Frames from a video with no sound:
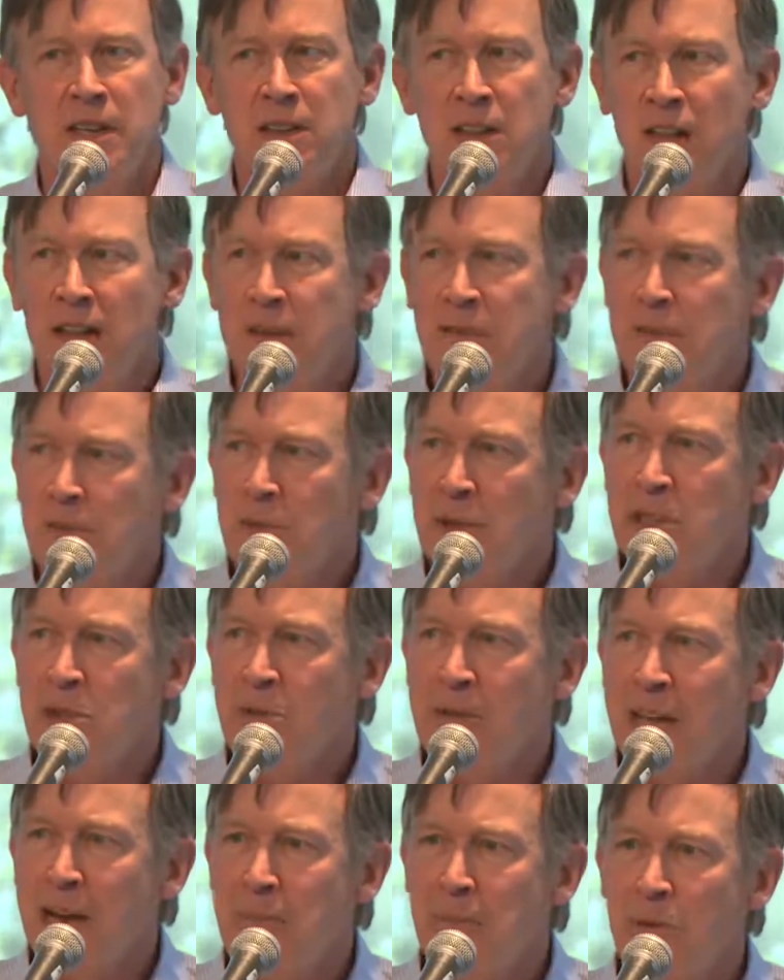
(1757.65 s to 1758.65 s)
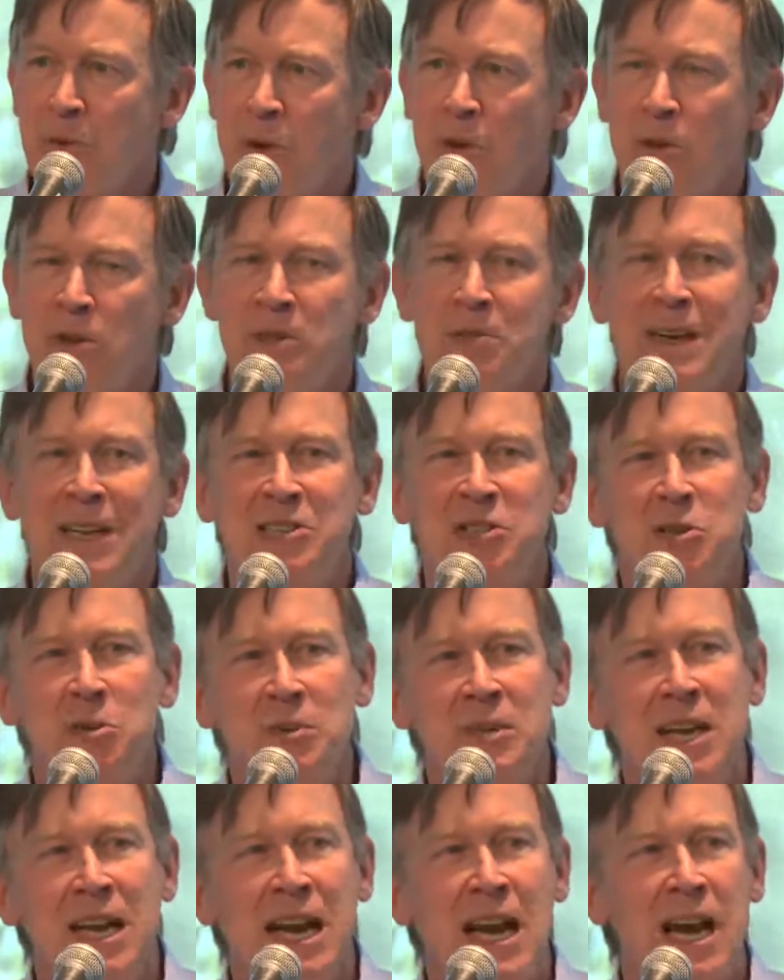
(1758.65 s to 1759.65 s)
Life in prison without parole is about
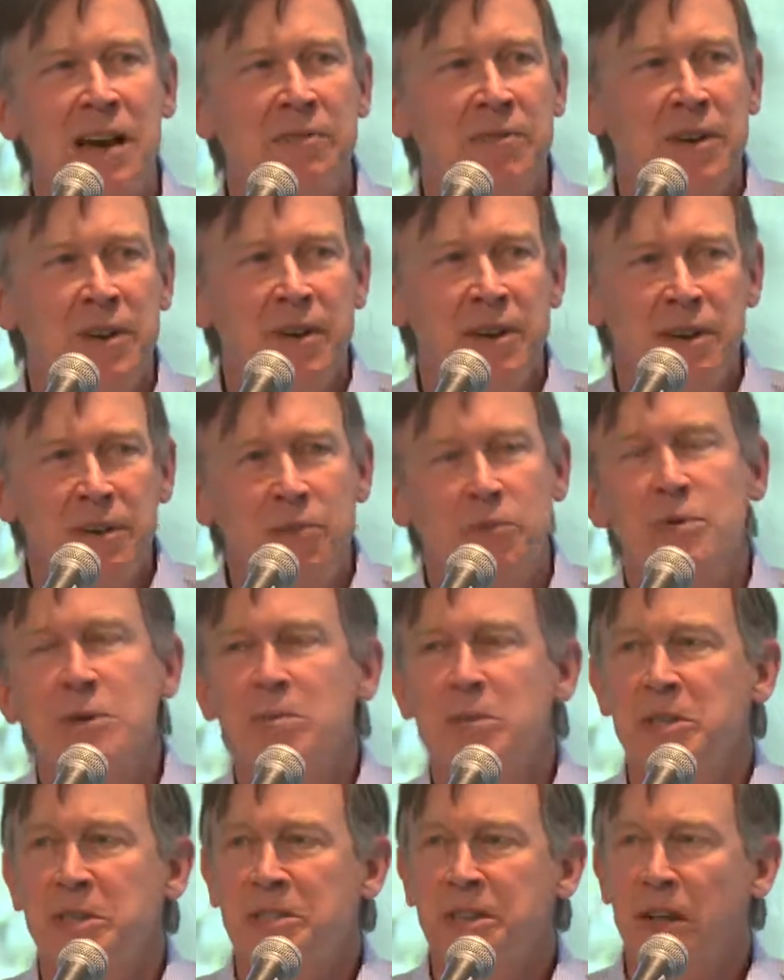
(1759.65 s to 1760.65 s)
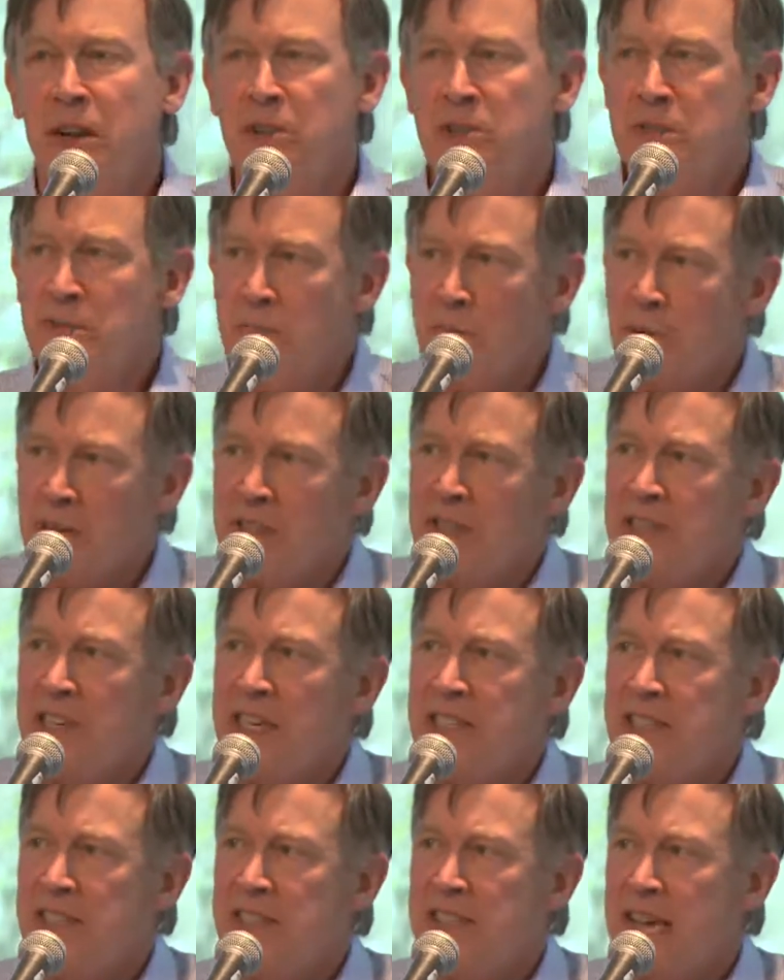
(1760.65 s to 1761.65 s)
two and a half, three million $3 million in present
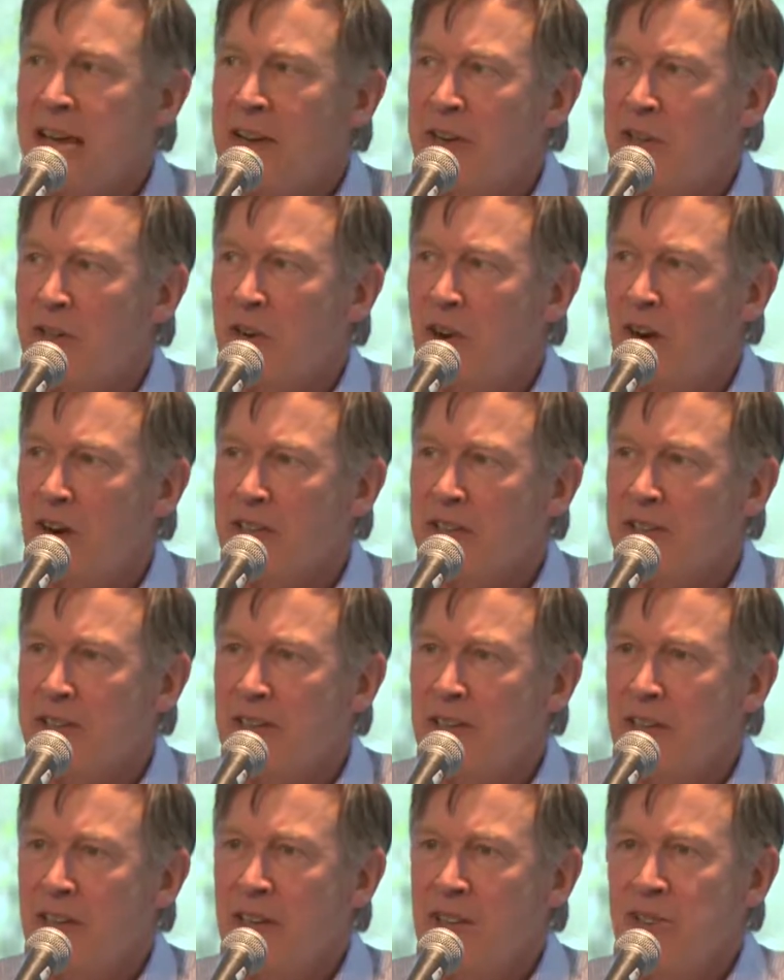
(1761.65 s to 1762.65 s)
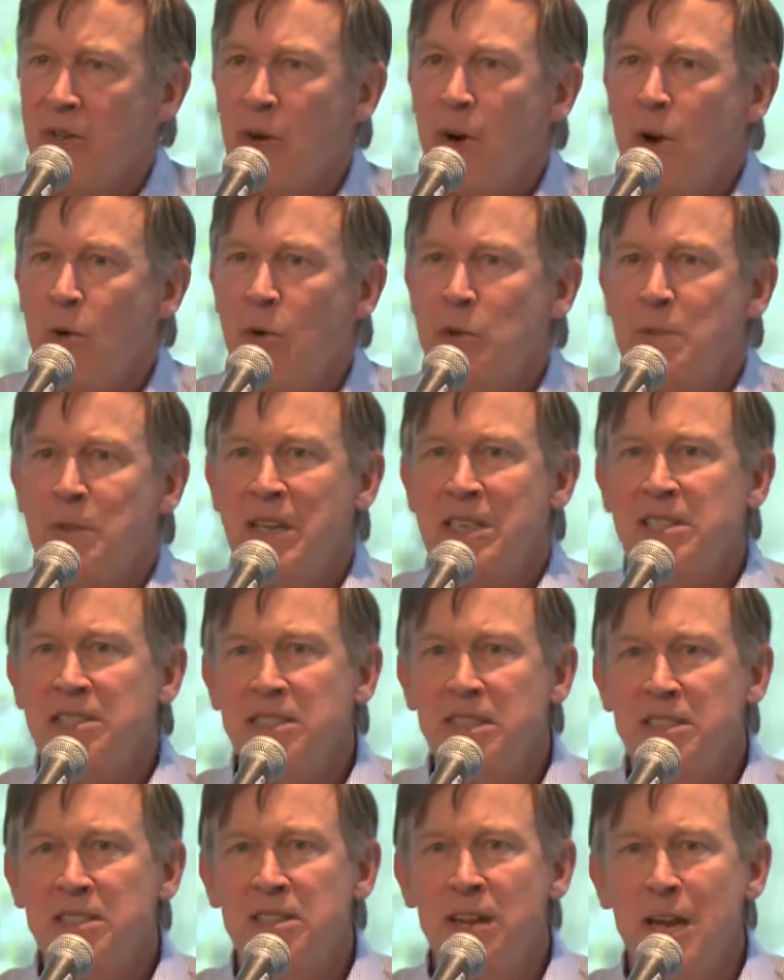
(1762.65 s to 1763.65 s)
day discounted costs. So we're spending
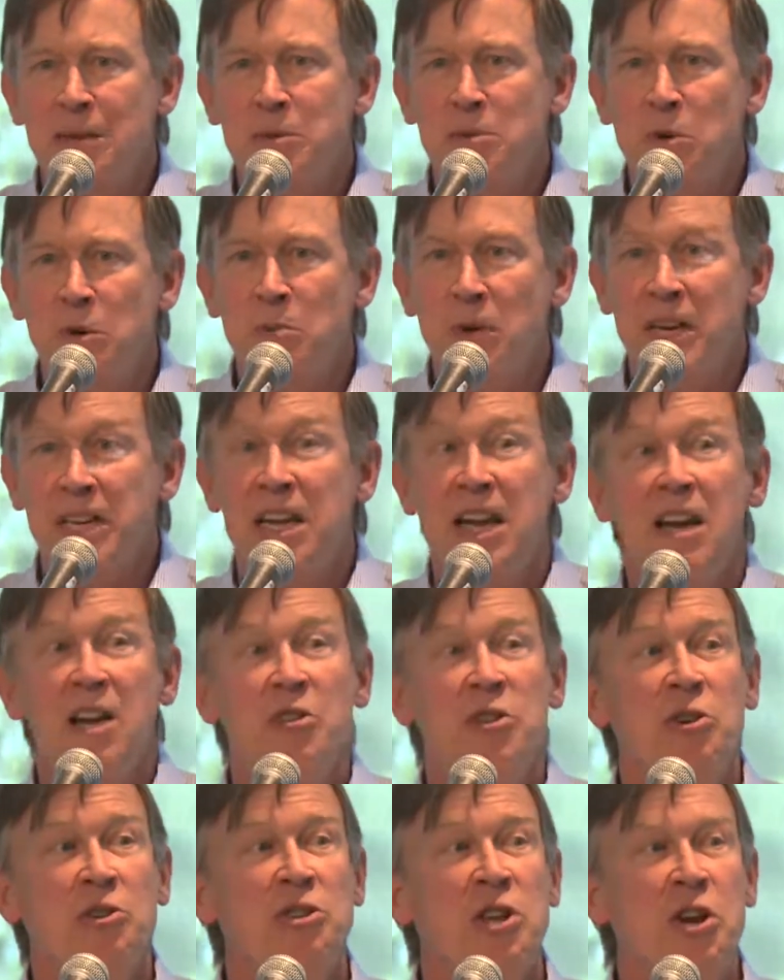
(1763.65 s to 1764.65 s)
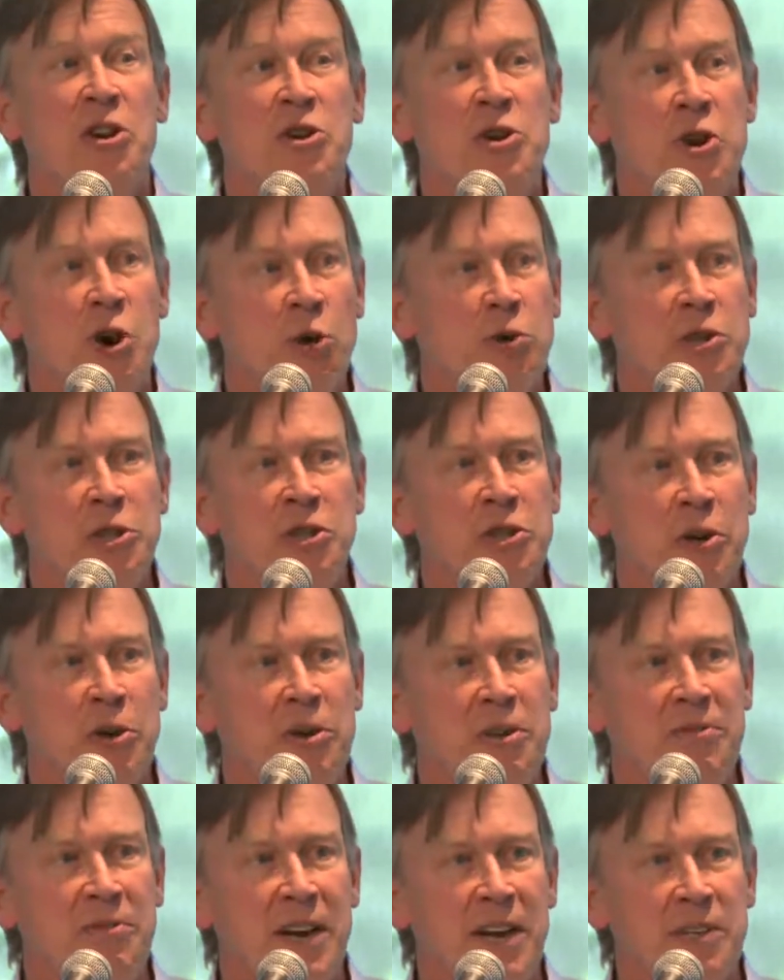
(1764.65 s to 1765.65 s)
six times more money. There's no
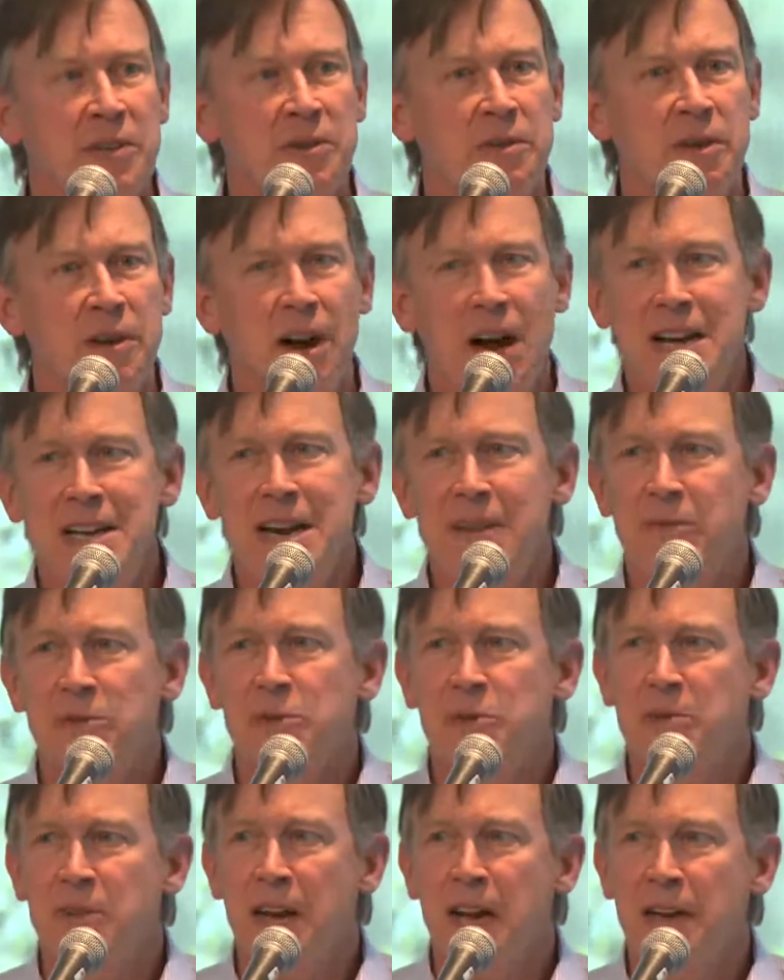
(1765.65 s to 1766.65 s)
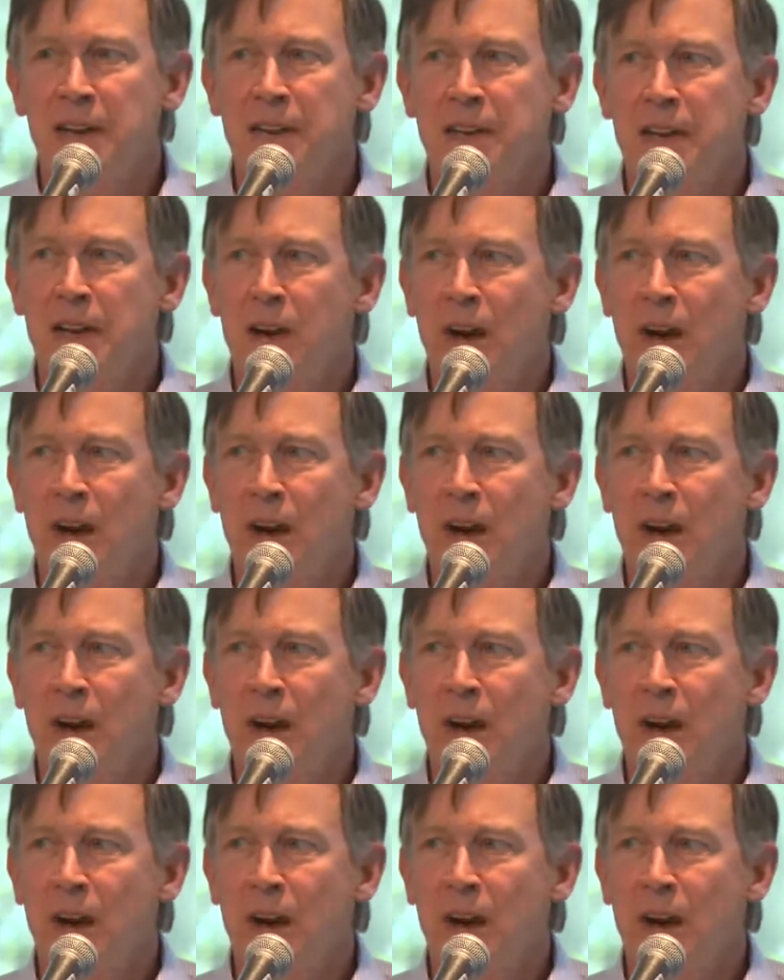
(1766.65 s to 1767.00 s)
deterrent value. I never knew that.